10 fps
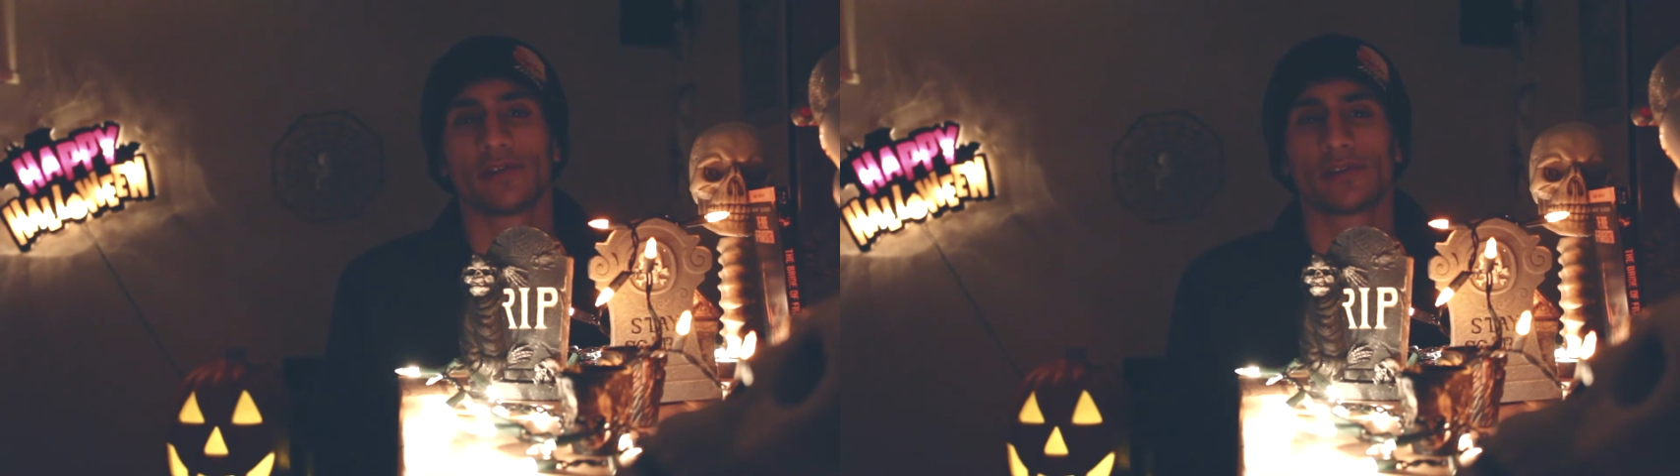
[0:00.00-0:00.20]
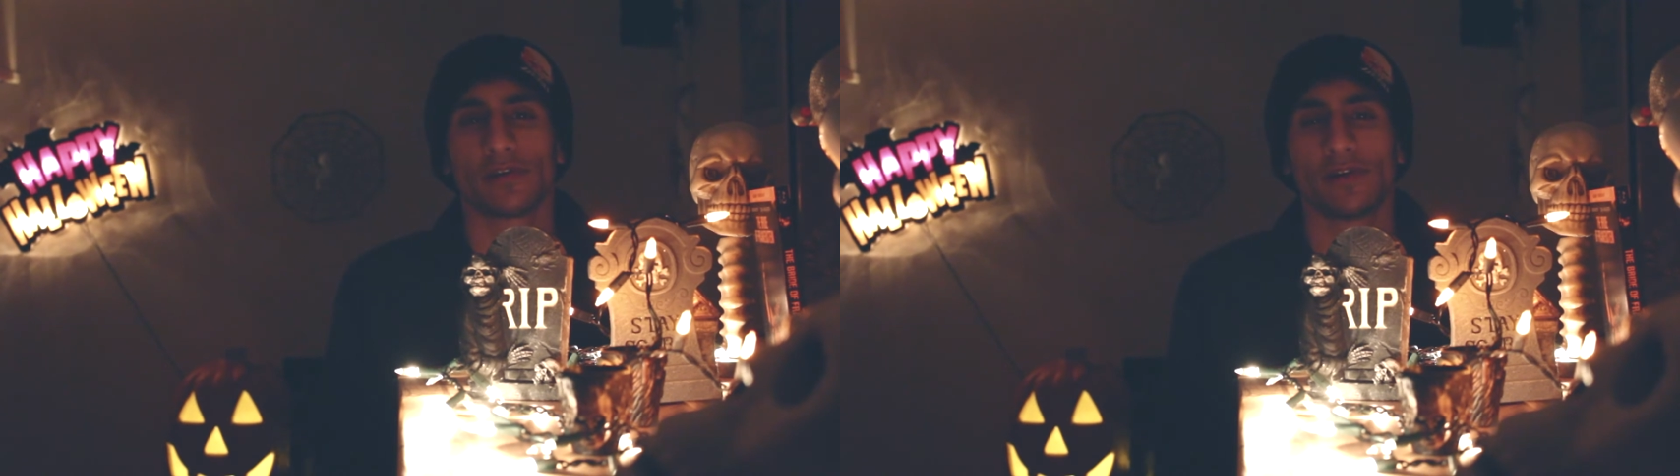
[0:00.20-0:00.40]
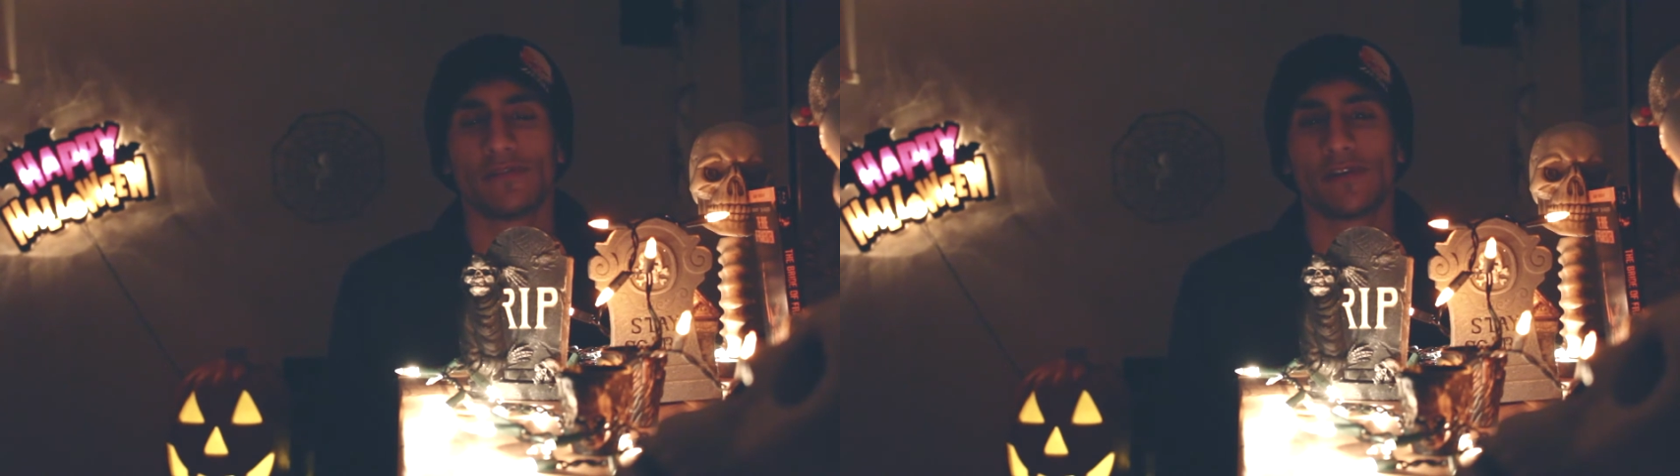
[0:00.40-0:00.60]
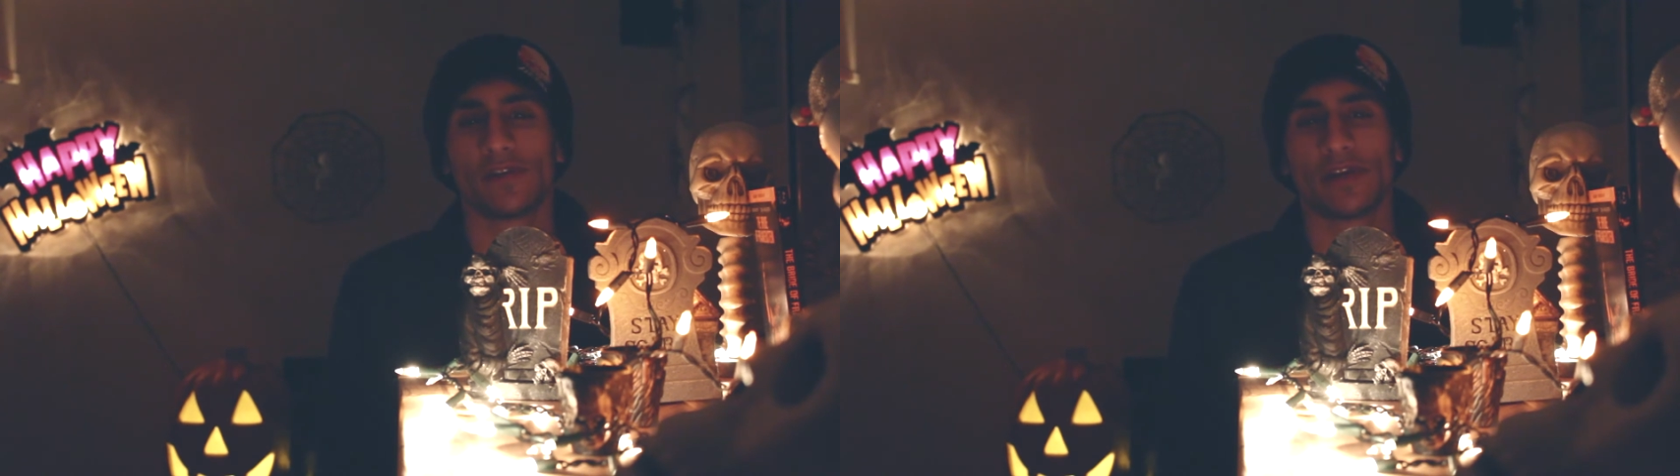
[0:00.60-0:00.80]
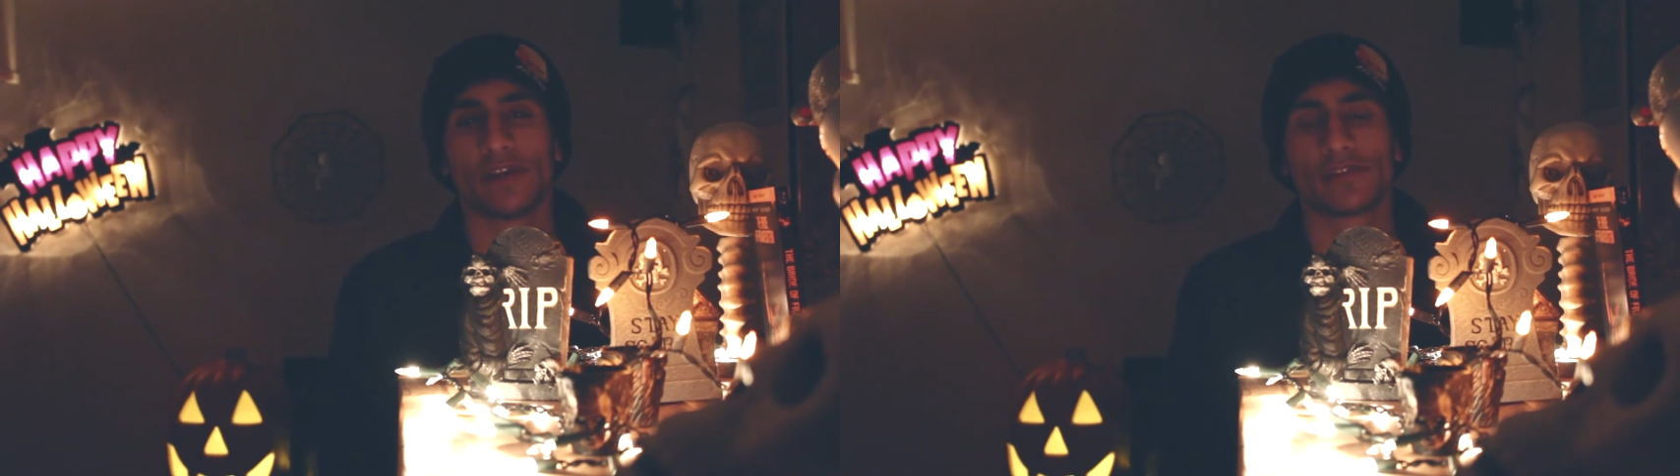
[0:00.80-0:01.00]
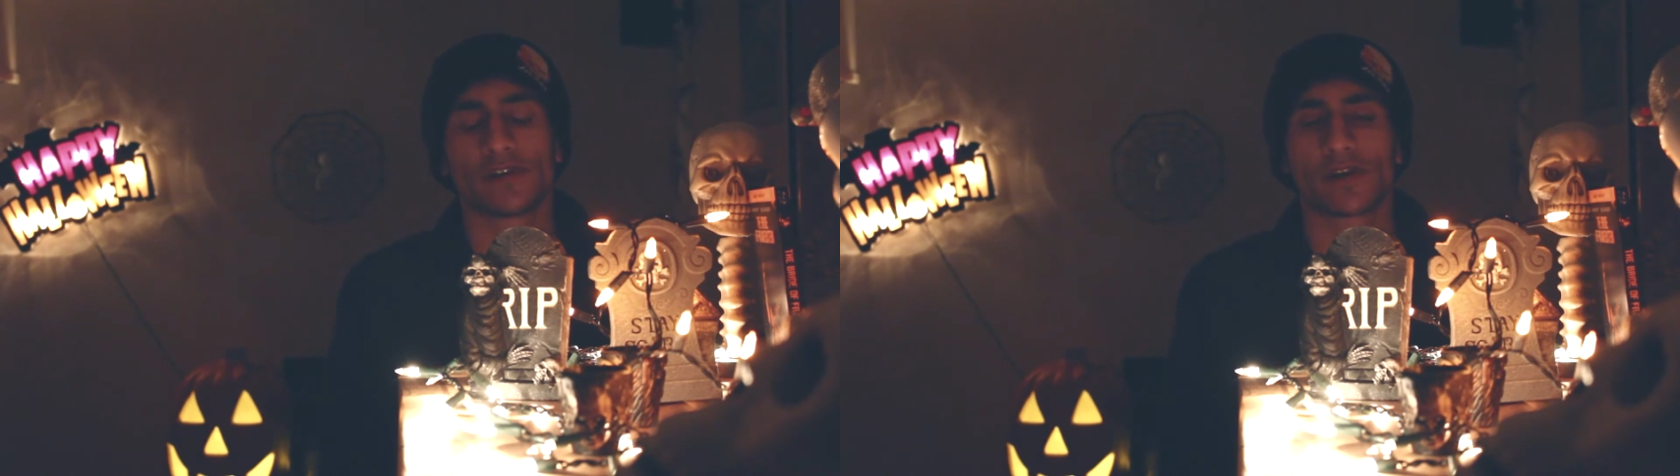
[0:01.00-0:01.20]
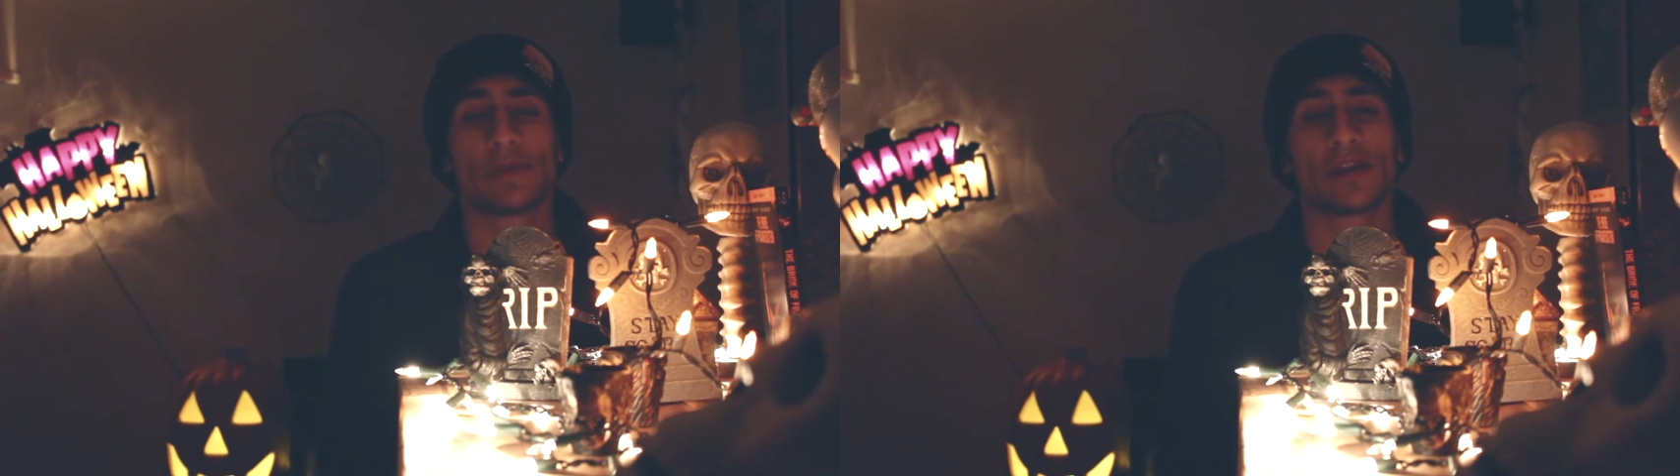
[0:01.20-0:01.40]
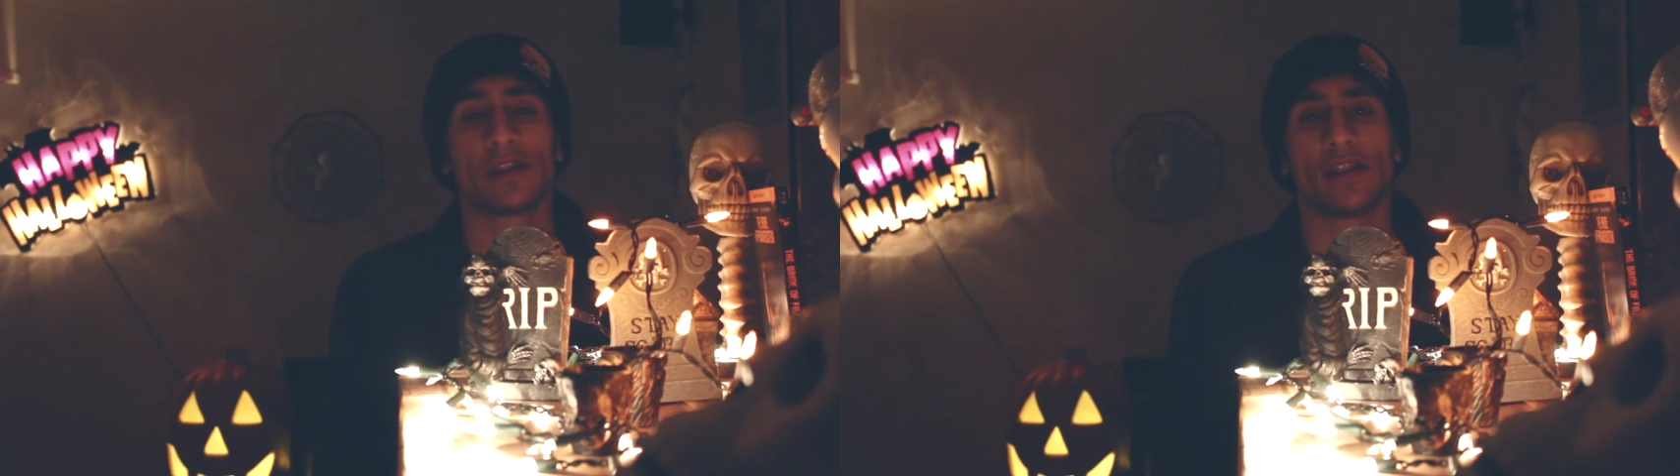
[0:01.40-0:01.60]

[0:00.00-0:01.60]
So I figured I'd talk about a